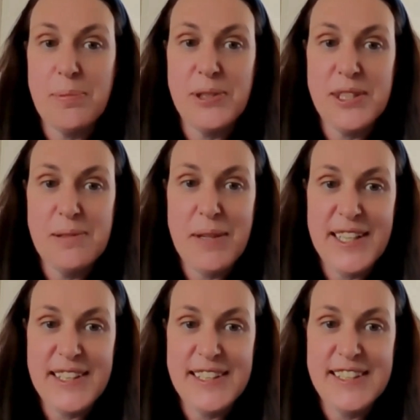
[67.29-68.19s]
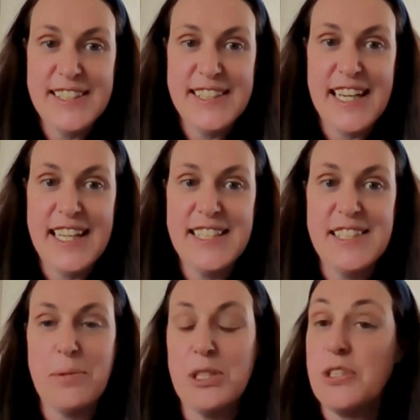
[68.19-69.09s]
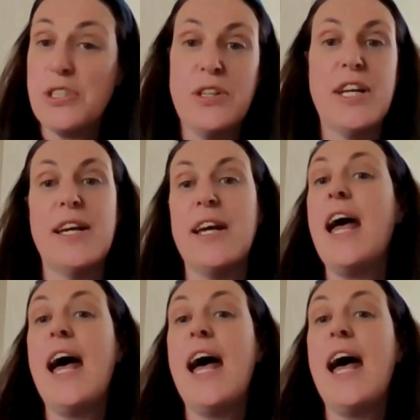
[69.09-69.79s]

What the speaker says: put to Marcus today, so we're just going to